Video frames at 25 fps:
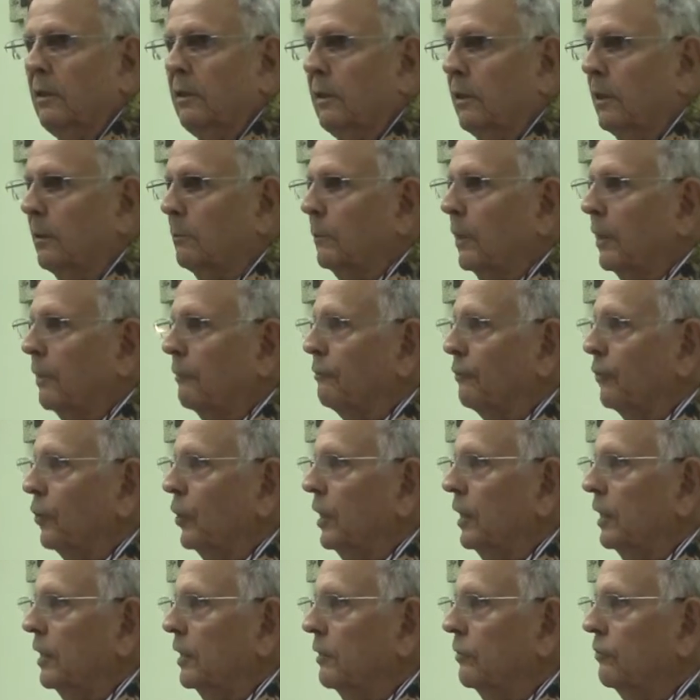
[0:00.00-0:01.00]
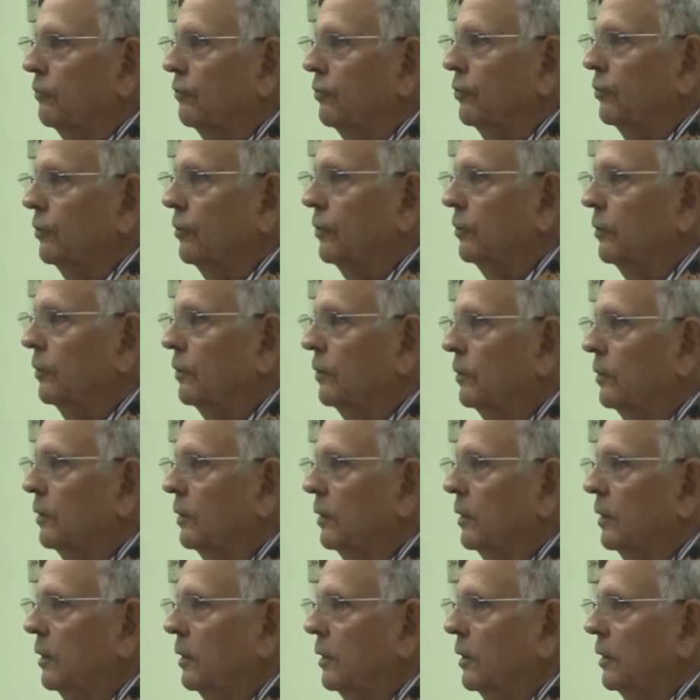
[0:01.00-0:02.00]
And my friends,
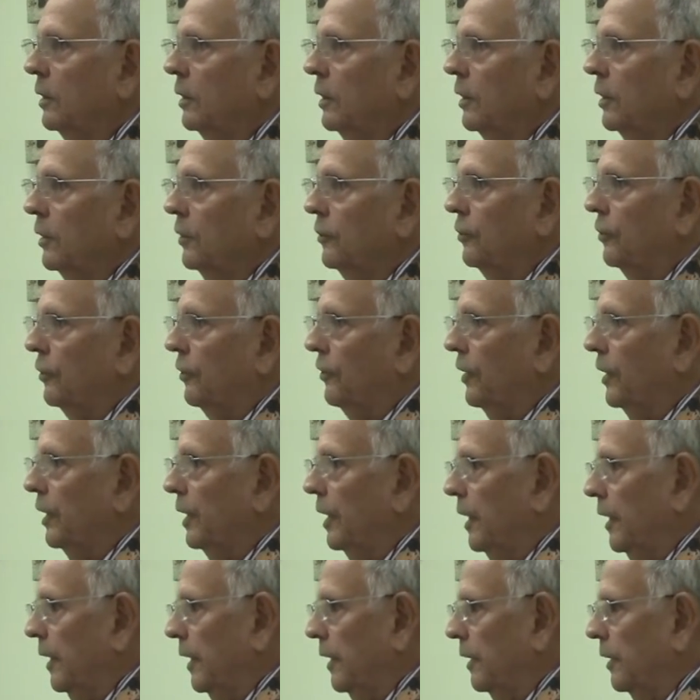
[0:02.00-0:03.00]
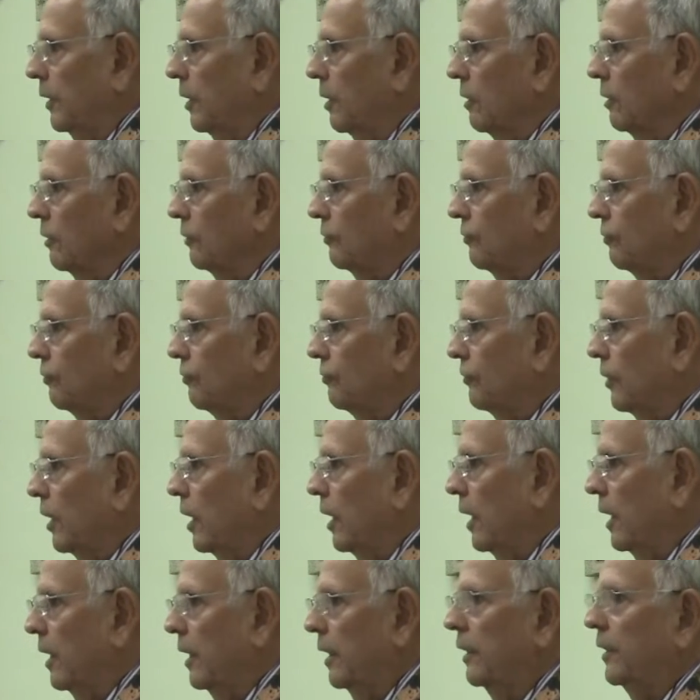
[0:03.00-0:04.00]
today in our
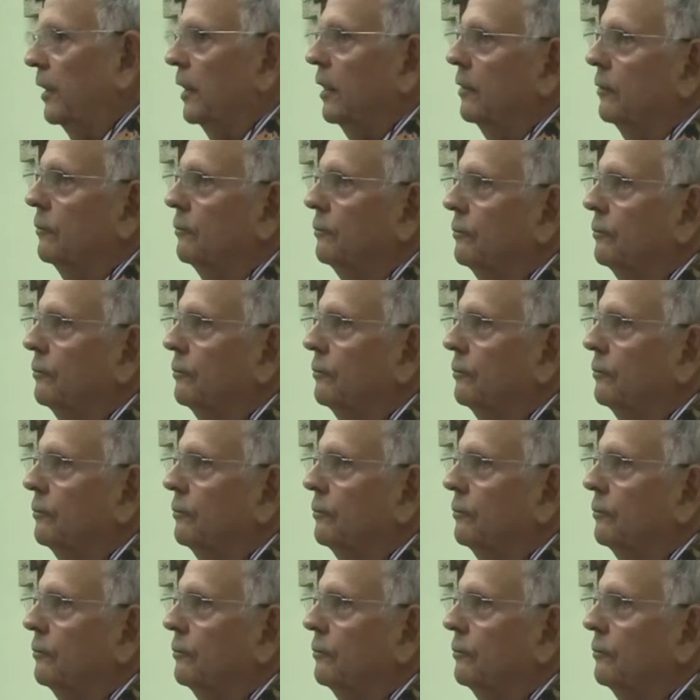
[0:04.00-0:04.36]
society,